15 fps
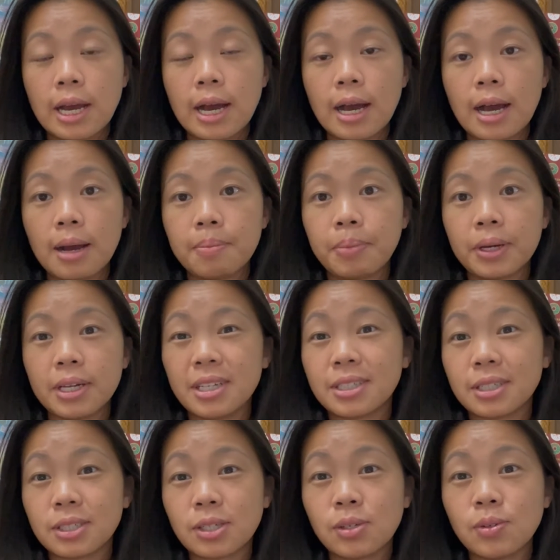but it's
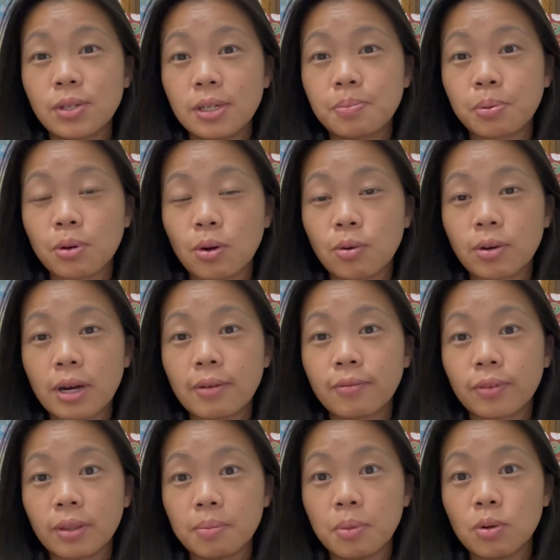a 2D program
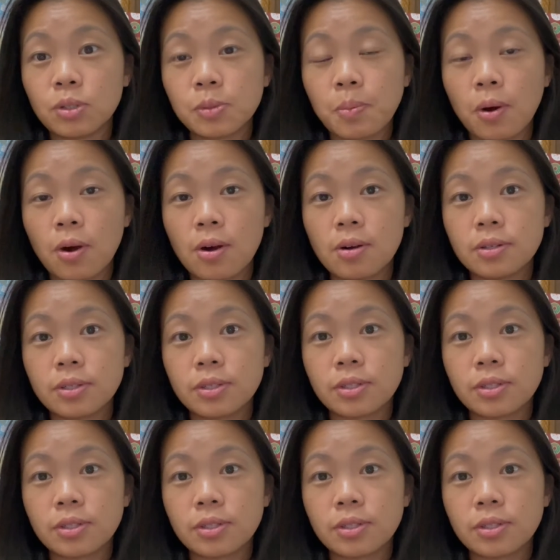for the most part,